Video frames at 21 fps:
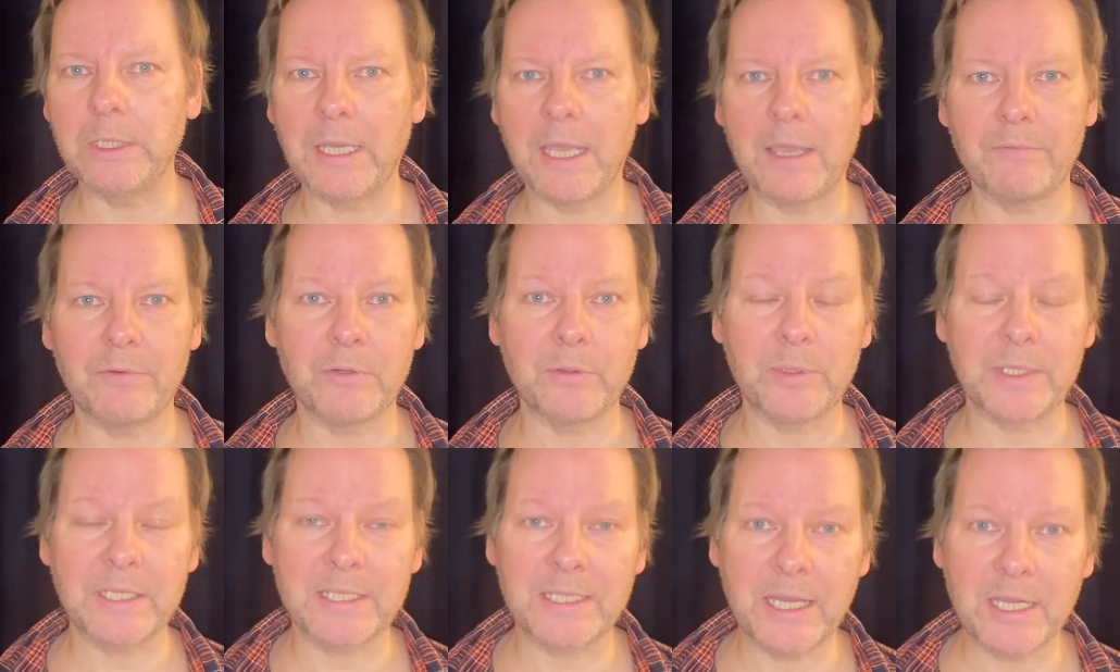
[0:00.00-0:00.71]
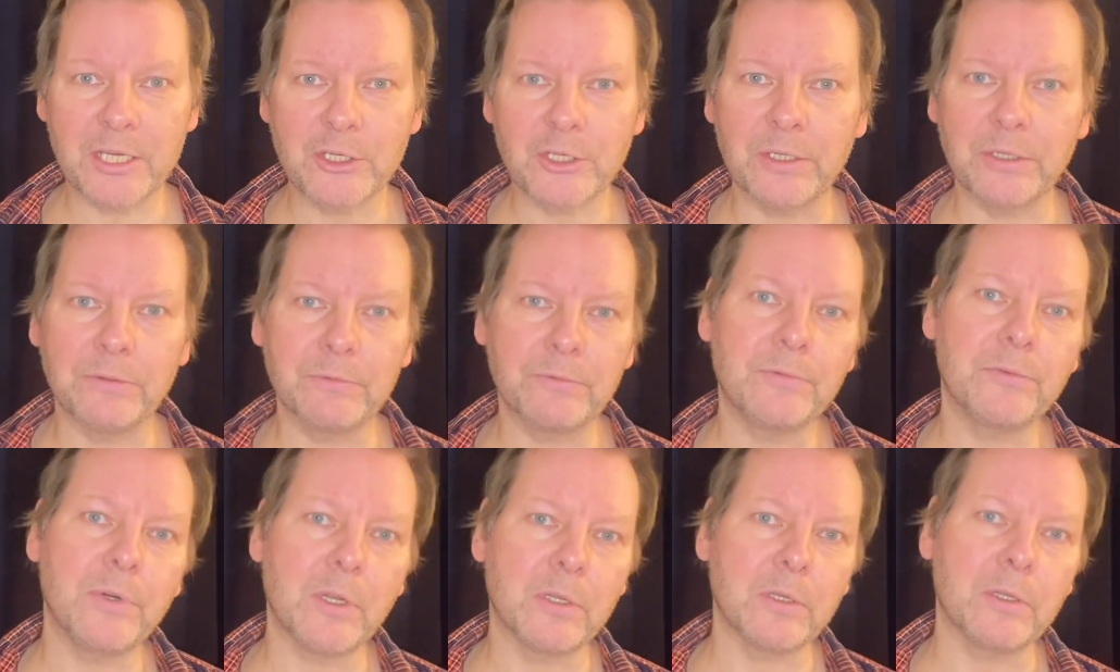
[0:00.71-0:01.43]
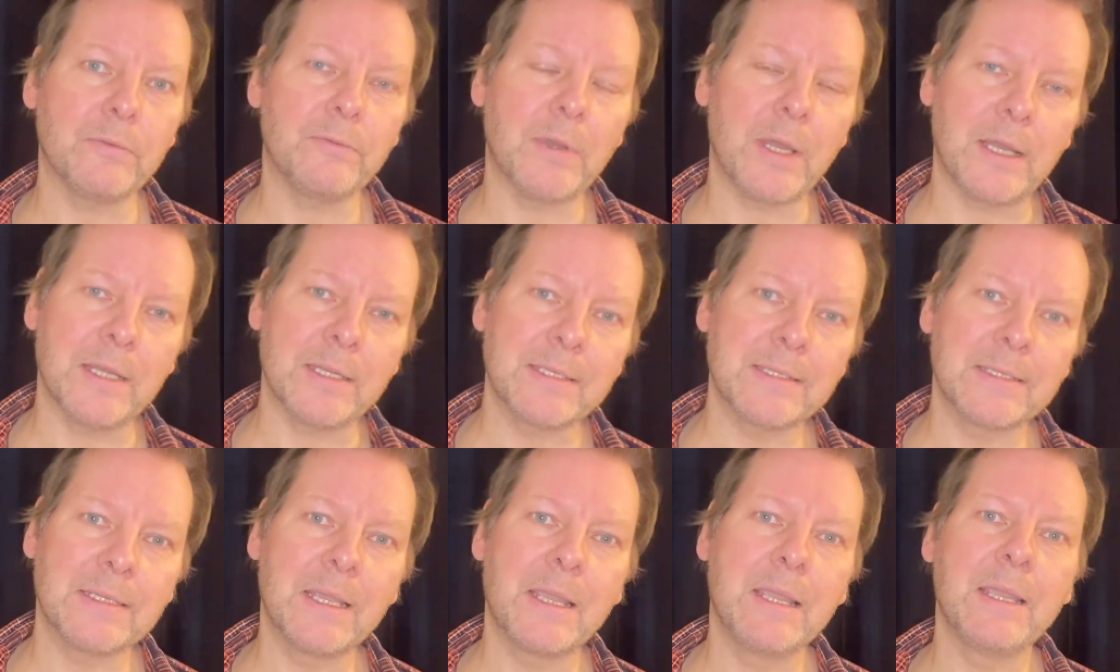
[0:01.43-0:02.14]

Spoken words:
have a recession in front of us,